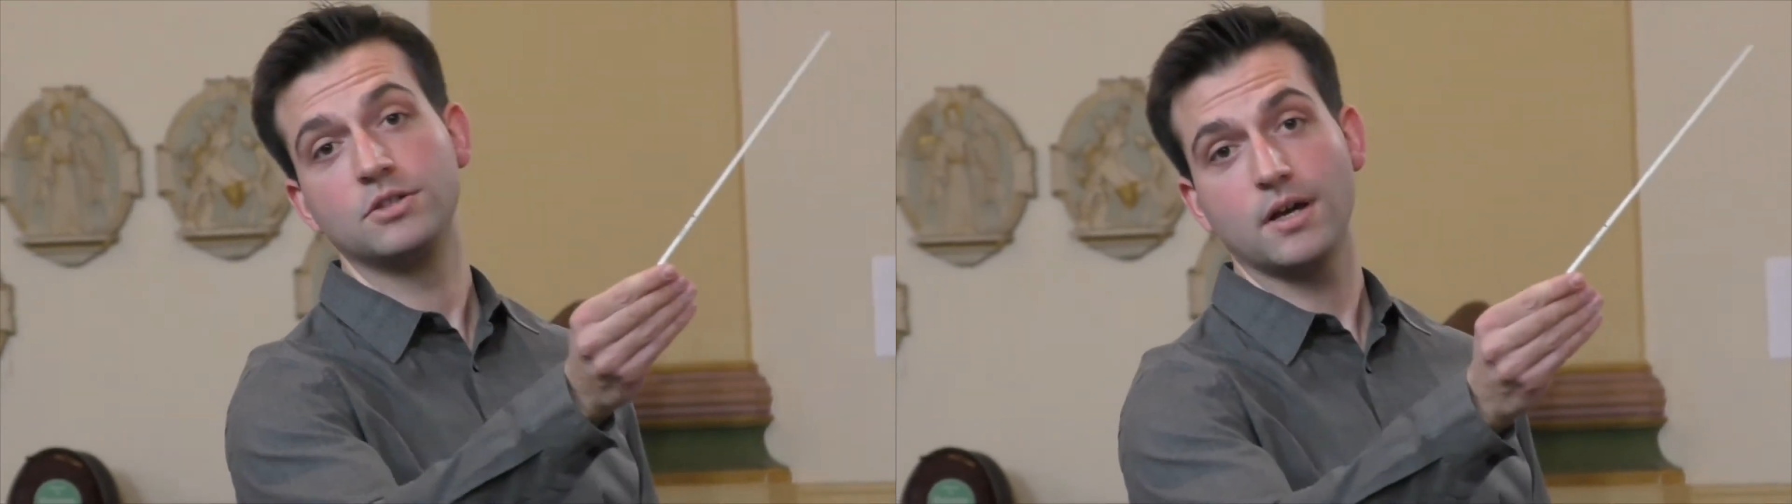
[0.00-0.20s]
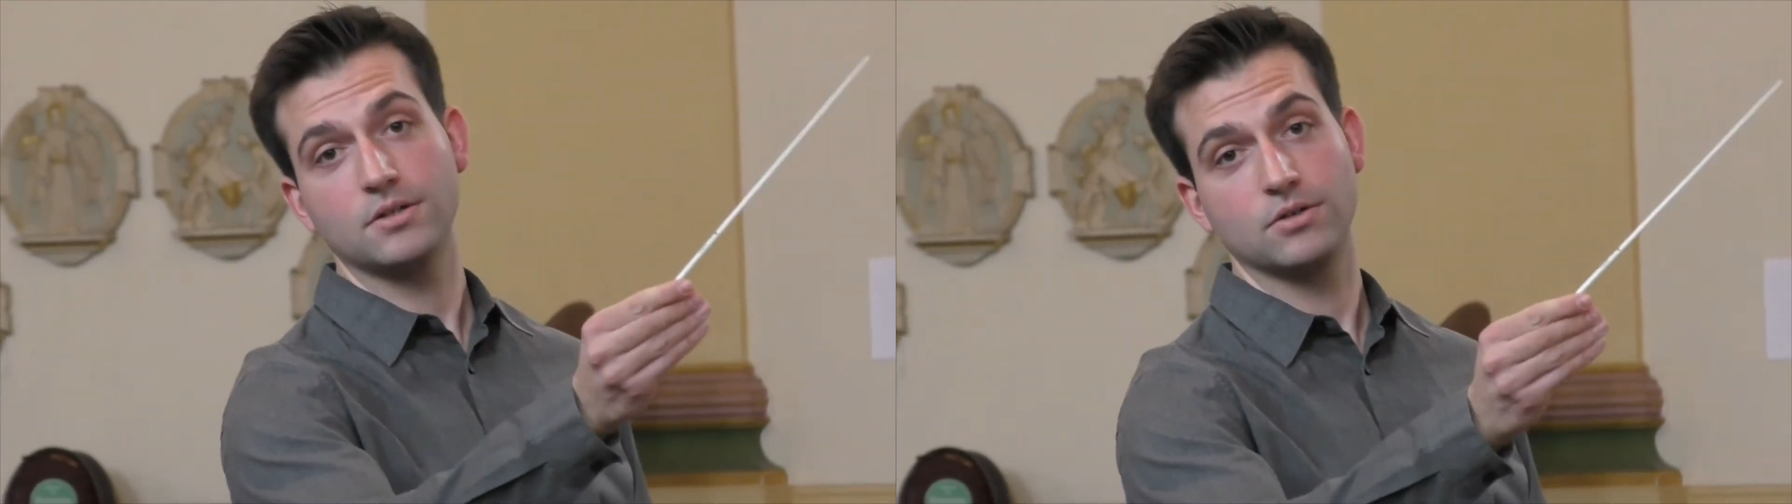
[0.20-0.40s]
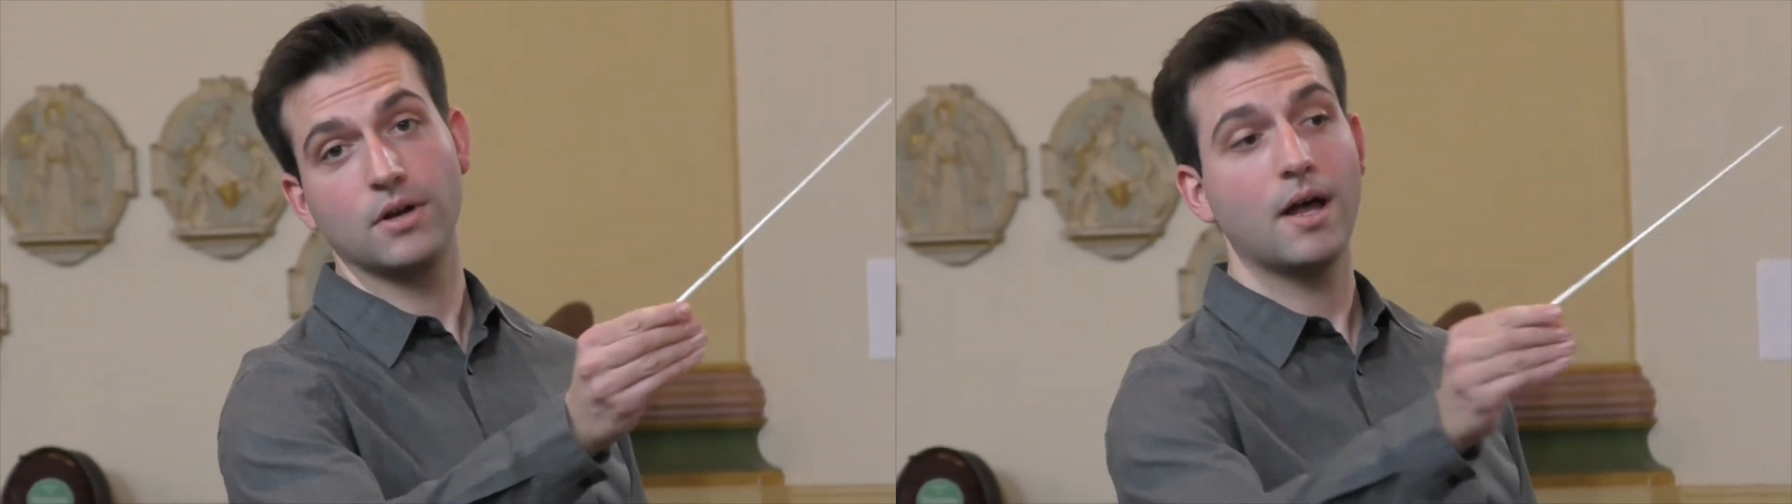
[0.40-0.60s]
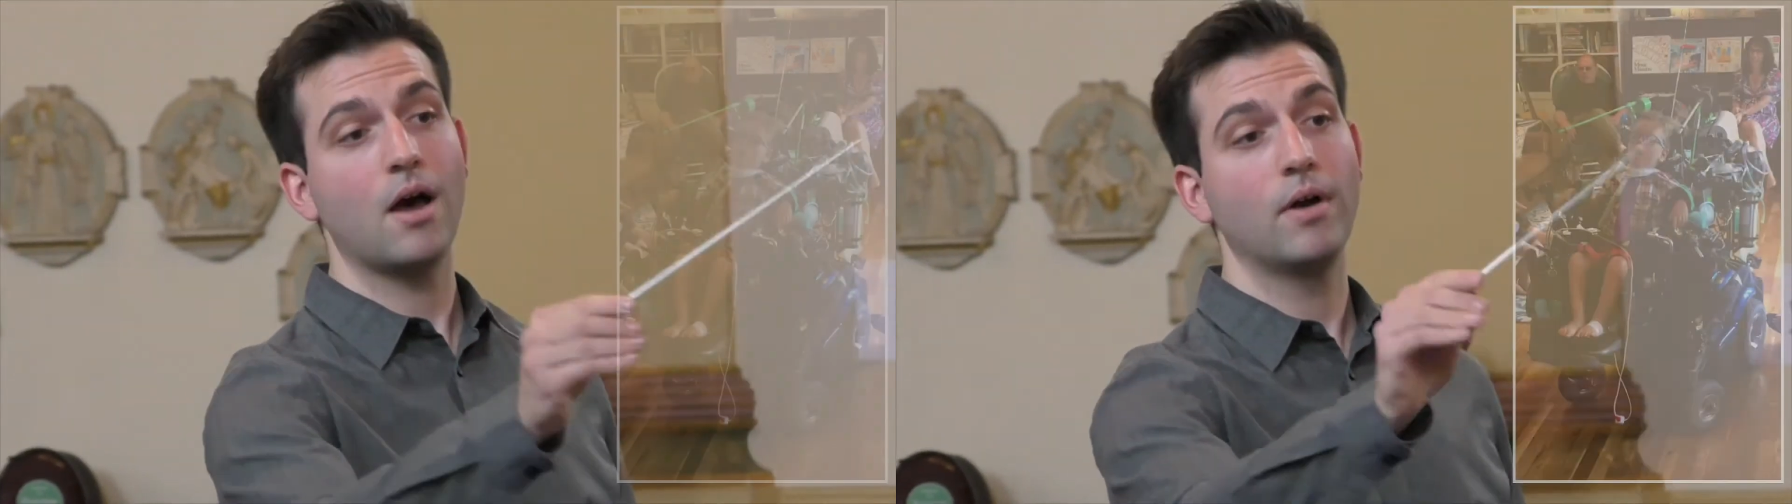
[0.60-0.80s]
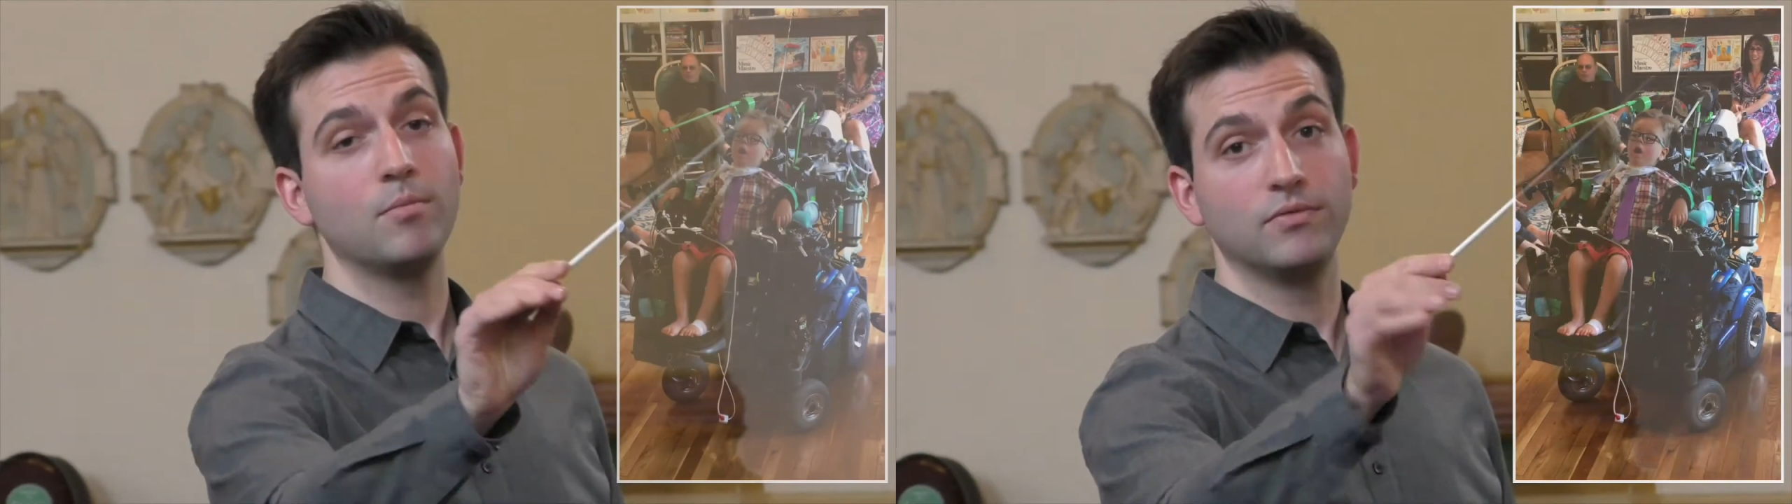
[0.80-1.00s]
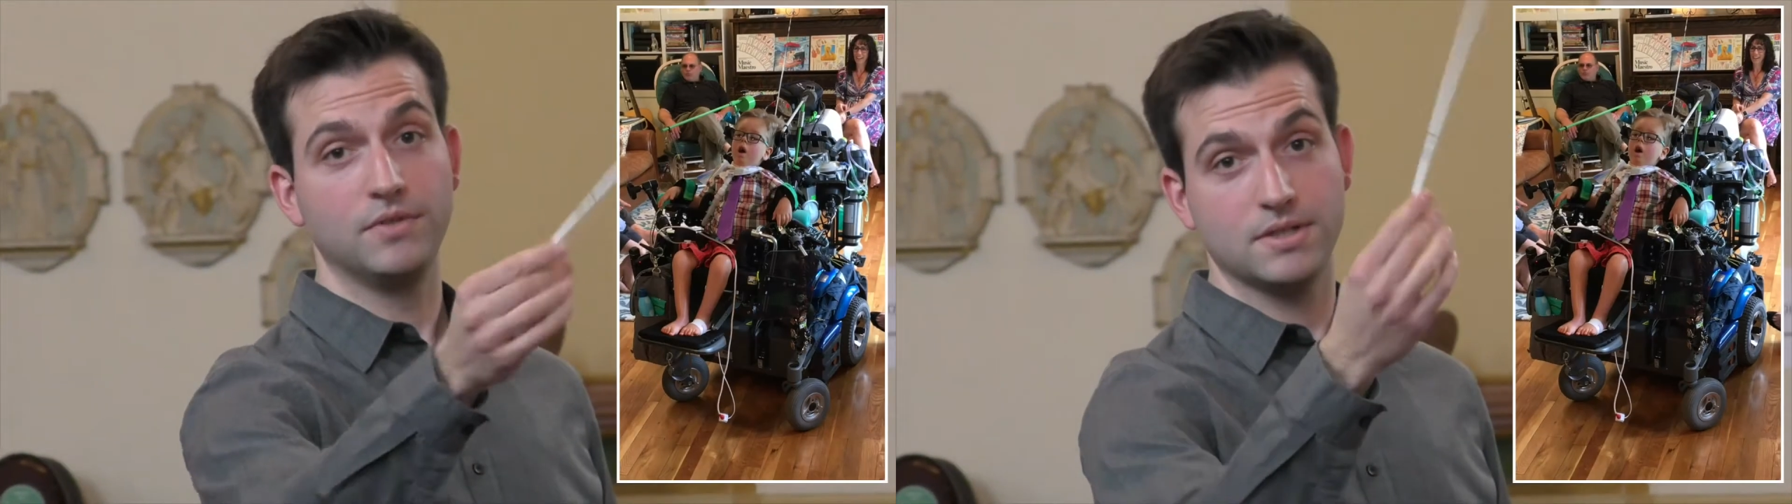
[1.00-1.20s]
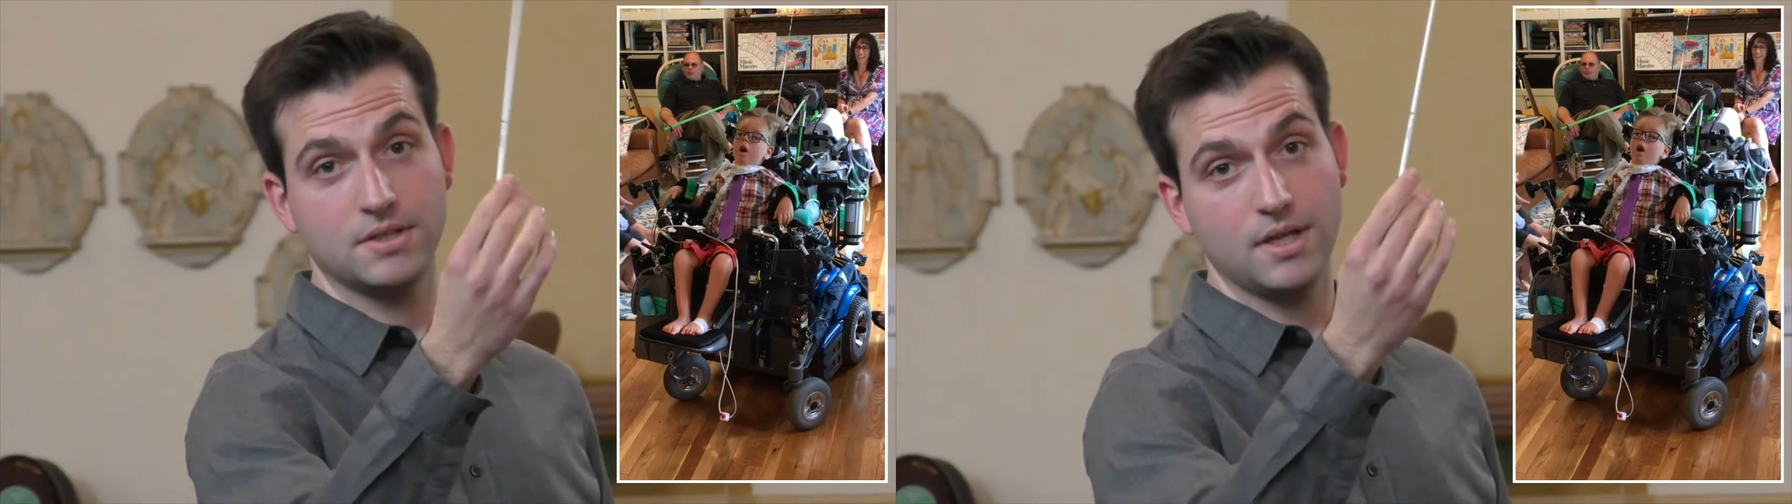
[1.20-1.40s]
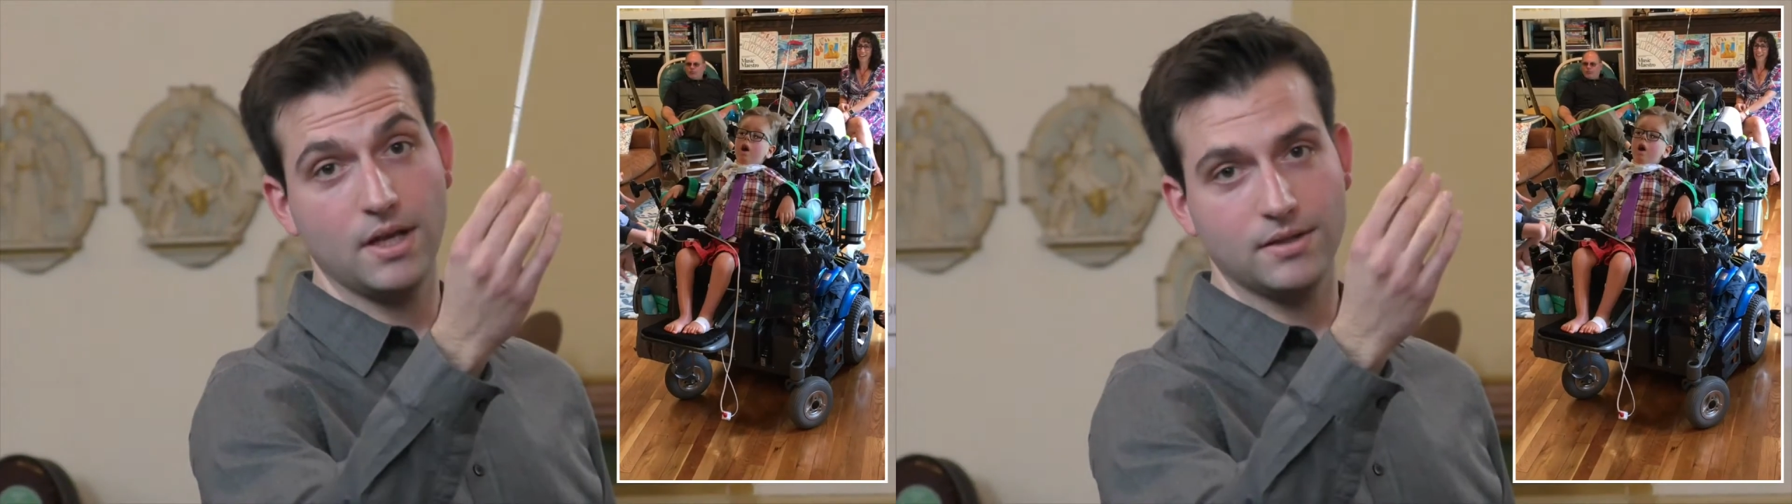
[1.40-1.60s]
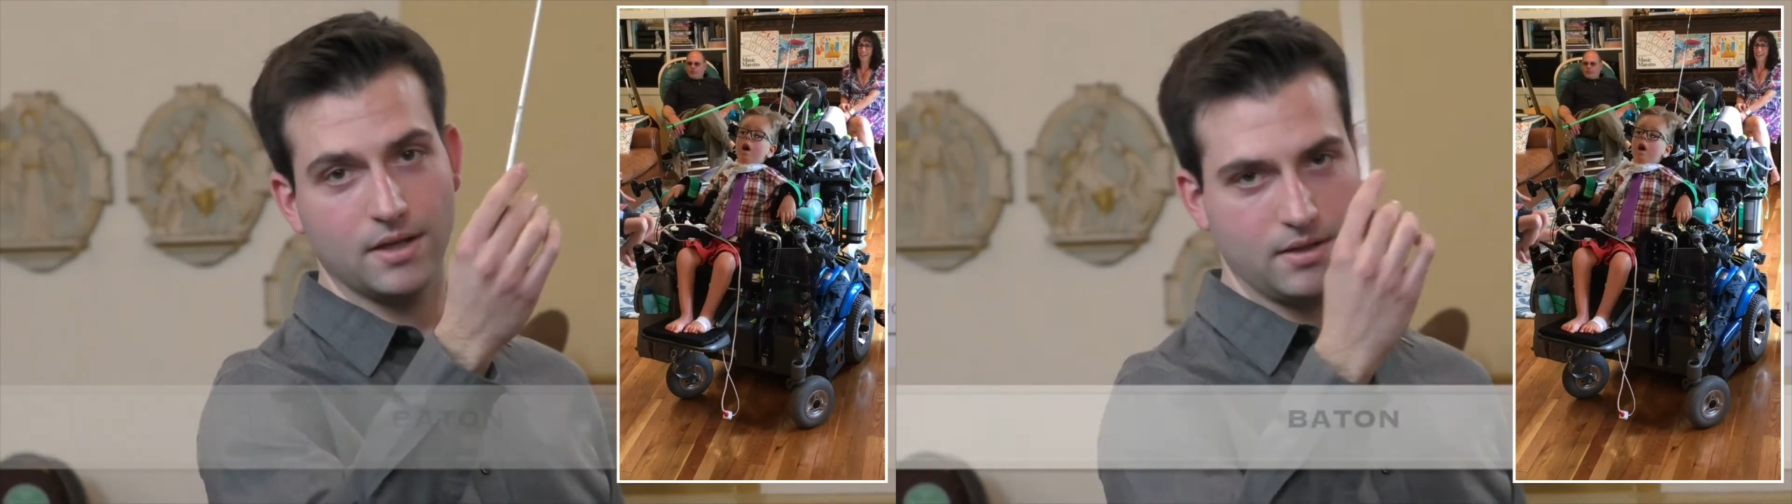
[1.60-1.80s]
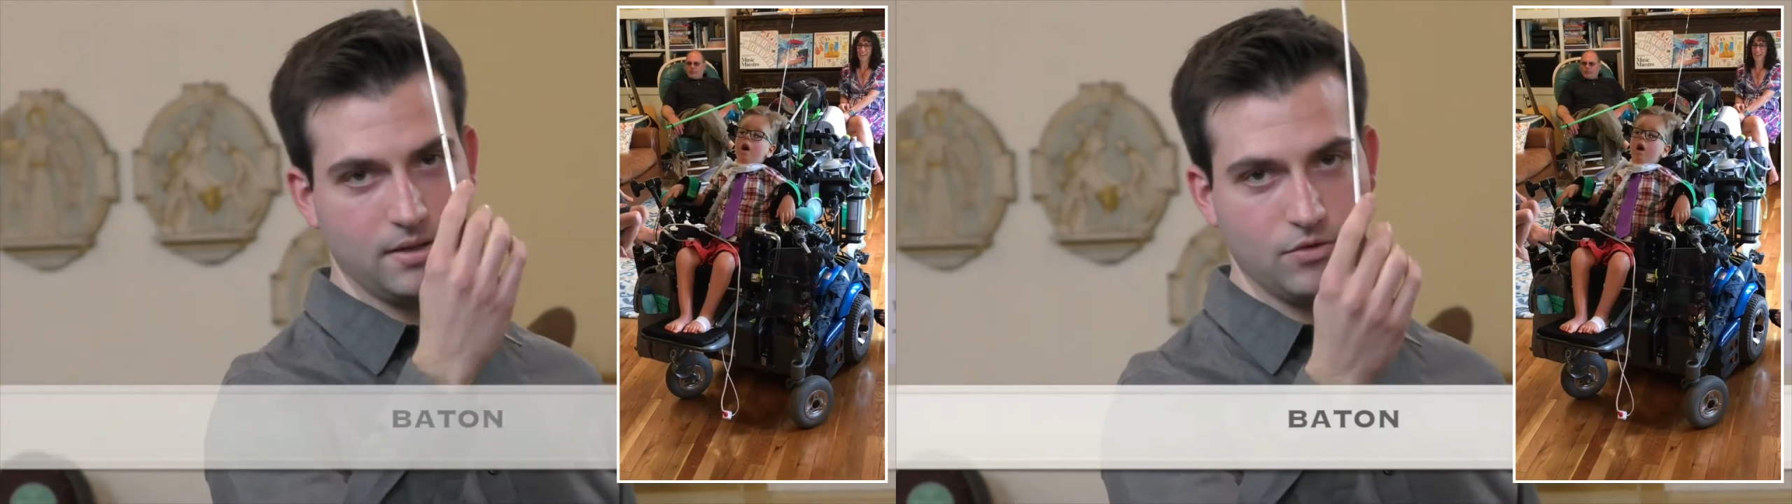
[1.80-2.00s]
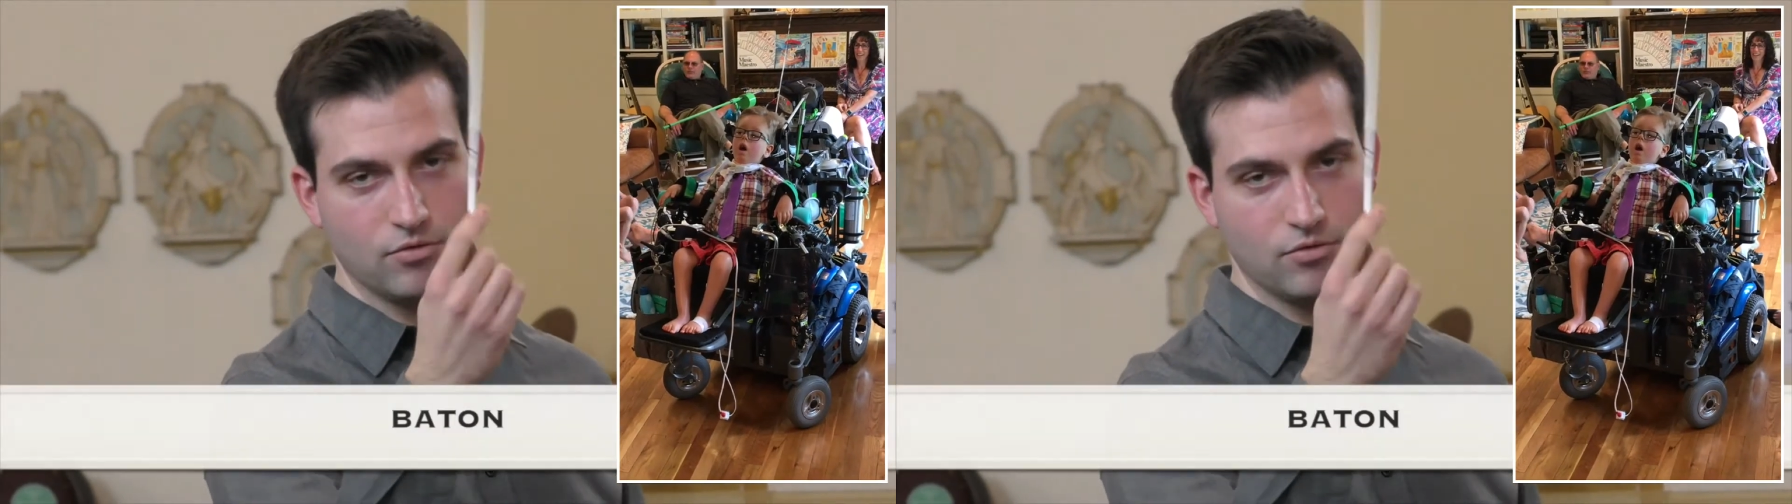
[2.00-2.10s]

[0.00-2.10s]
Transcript: conductor and how I move this stick that,